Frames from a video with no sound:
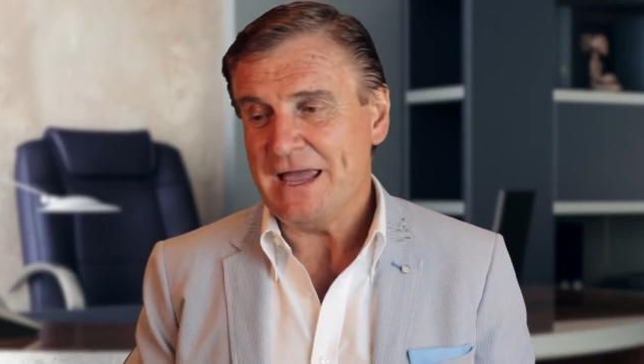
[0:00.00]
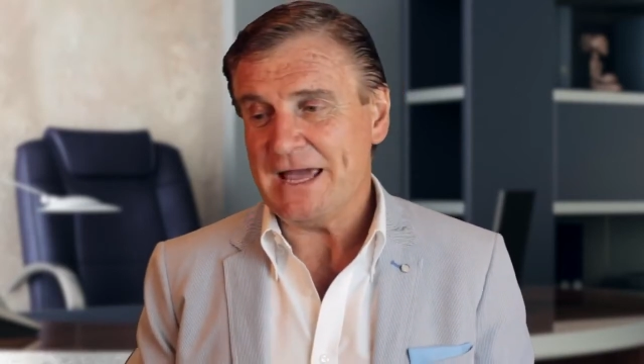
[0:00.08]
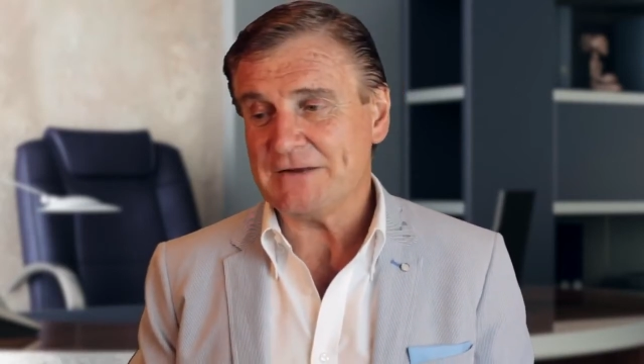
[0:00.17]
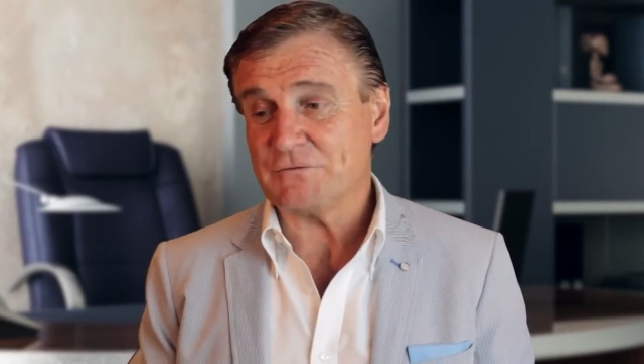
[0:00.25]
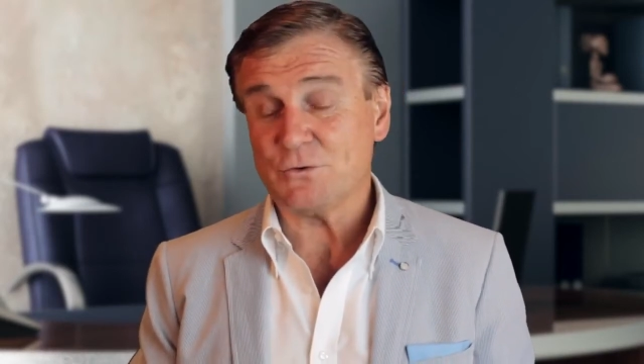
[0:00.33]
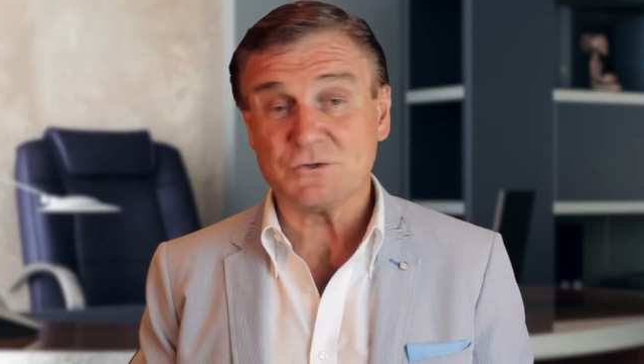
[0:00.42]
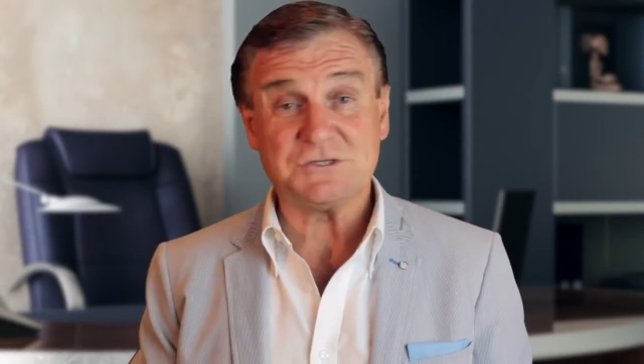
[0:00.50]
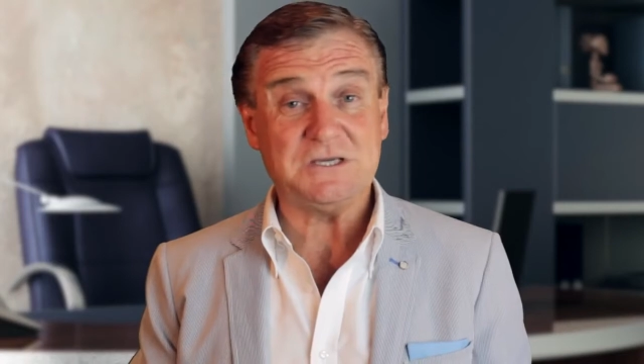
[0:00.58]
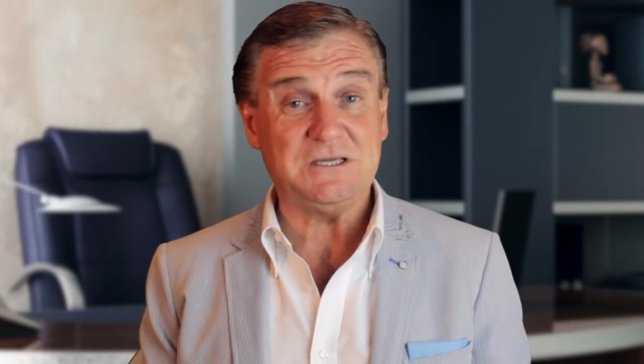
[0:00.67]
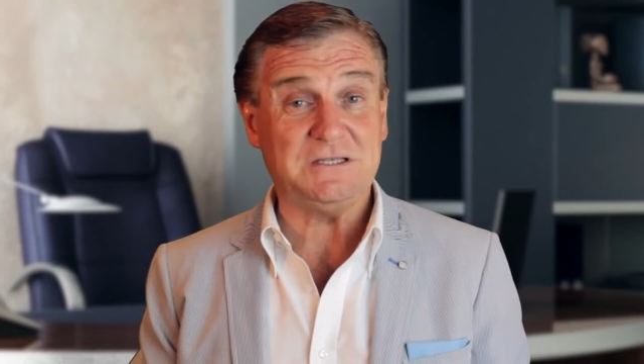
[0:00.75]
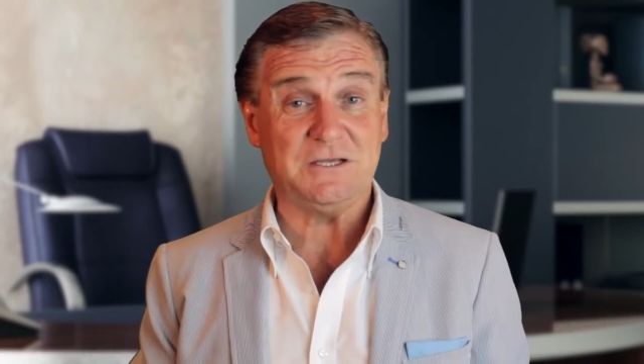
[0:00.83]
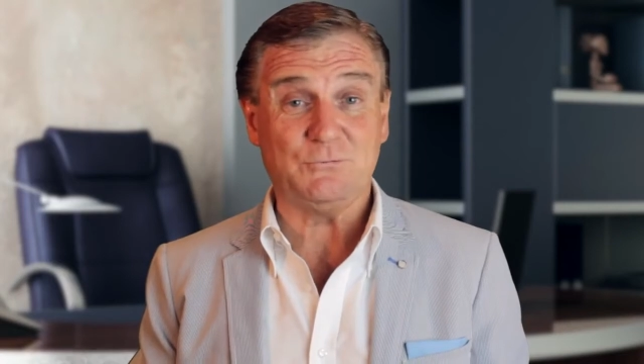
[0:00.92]
and of course
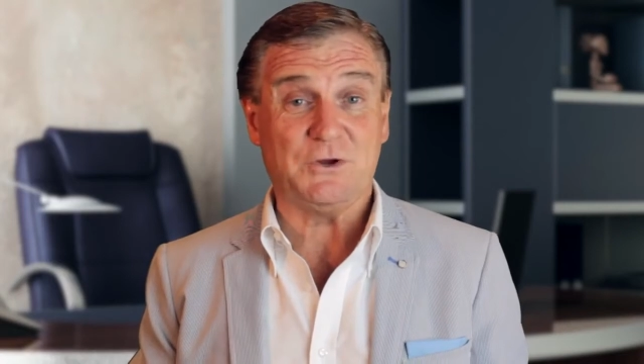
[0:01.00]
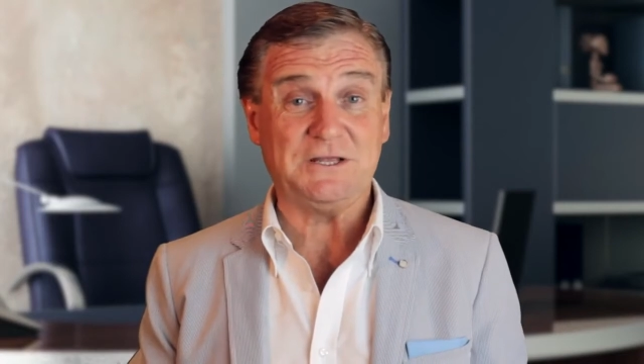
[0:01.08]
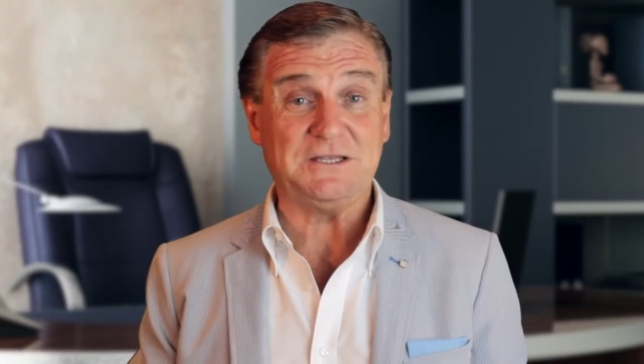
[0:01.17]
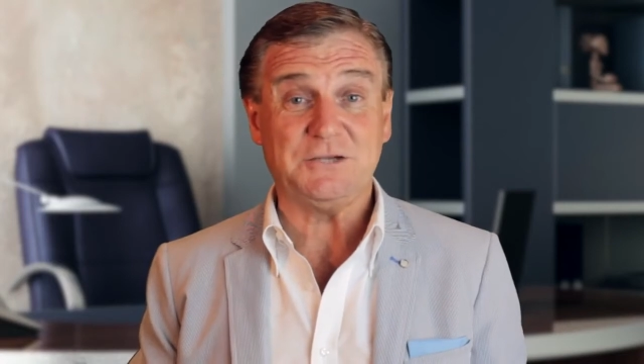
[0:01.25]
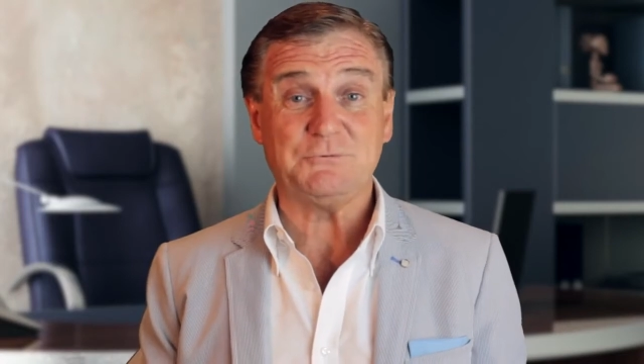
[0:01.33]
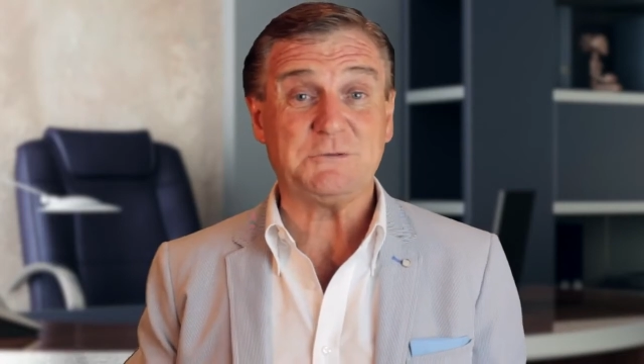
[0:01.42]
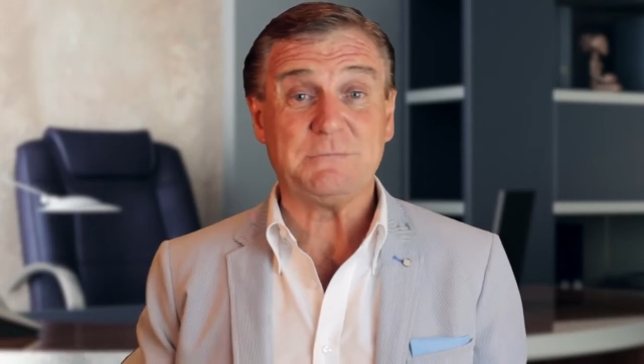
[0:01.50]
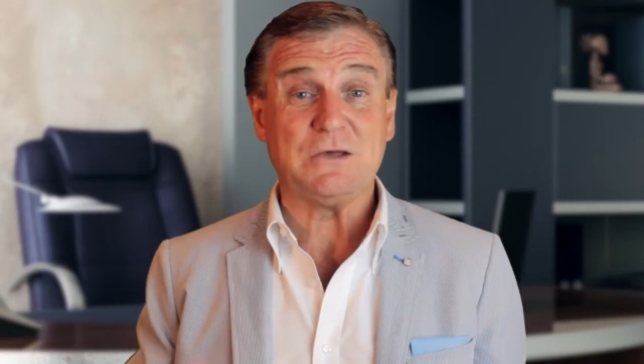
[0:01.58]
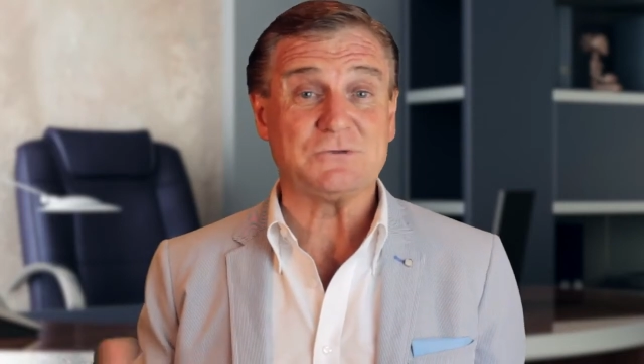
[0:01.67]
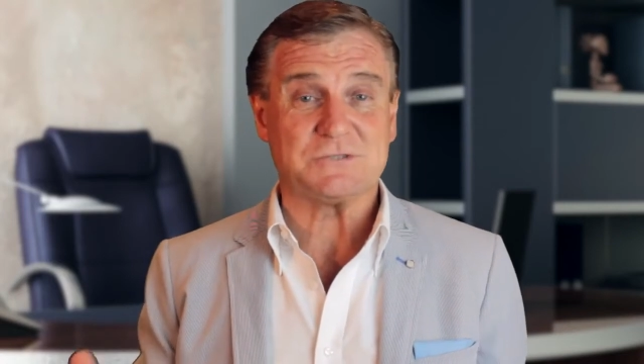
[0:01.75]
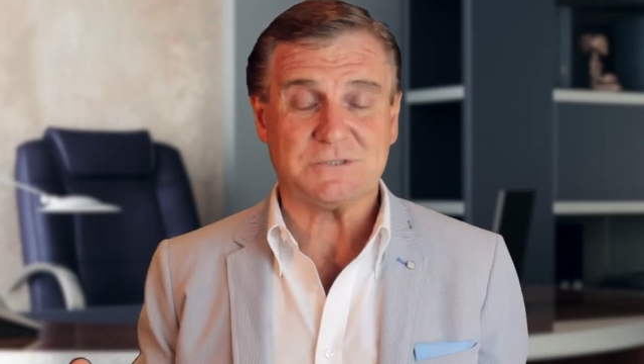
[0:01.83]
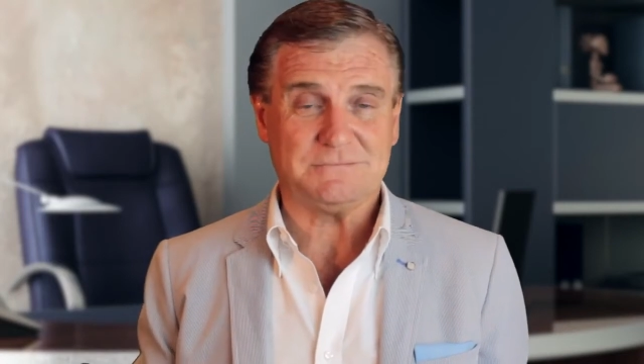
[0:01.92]
he did what he did with
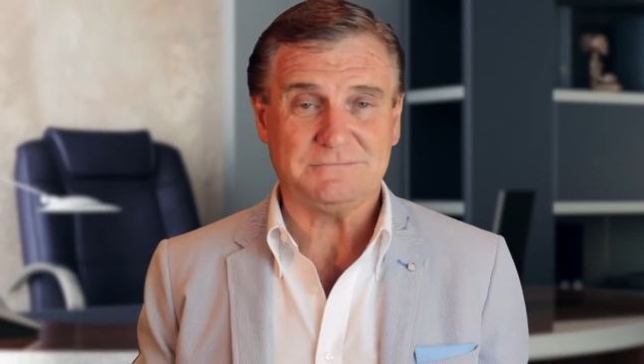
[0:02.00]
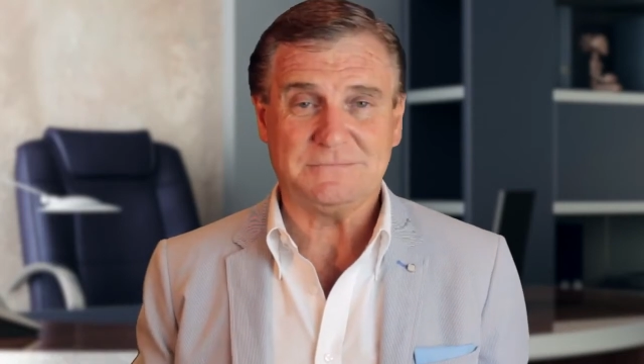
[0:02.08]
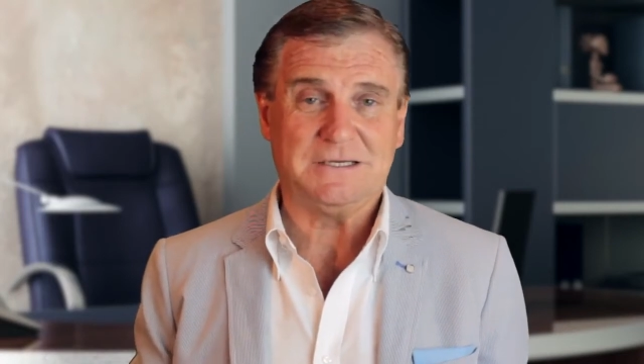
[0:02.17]
most